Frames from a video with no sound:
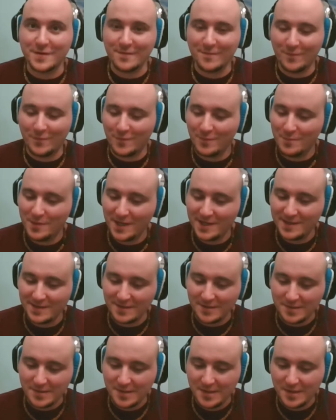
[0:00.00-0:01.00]
for,
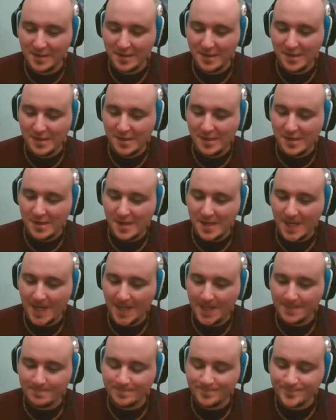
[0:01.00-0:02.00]
basically.
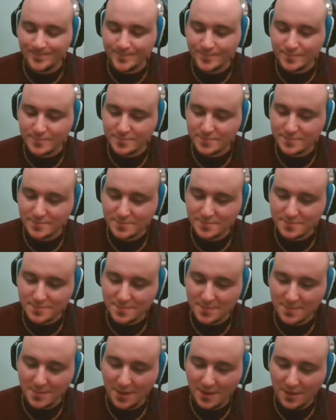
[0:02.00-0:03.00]
What
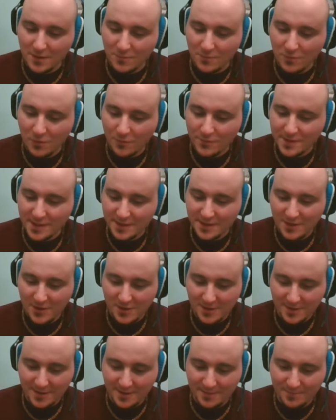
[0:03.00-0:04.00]
was I
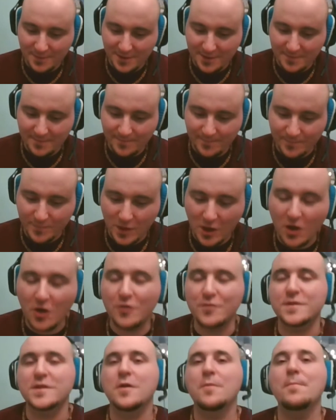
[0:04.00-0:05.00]
talking about?
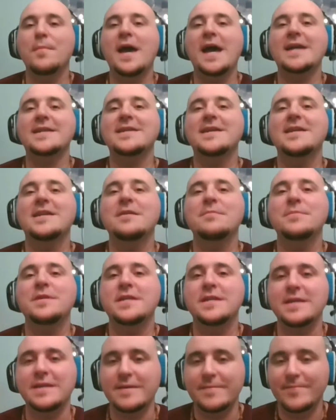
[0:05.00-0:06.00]
Oh, so
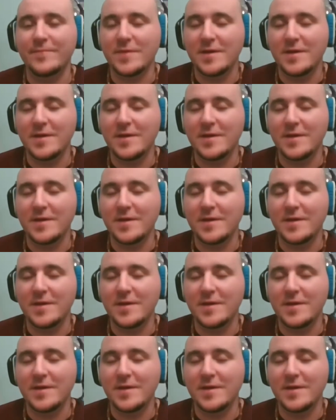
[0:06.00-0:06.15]
magnanimity.